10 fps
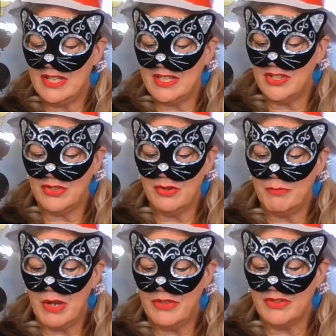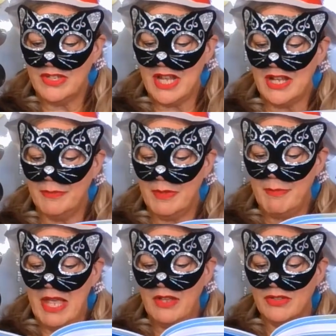as sister and brother stack up the
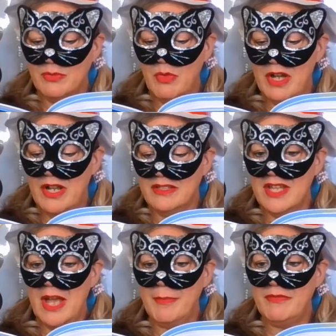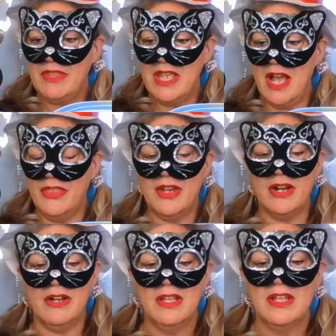bales one on top of the other.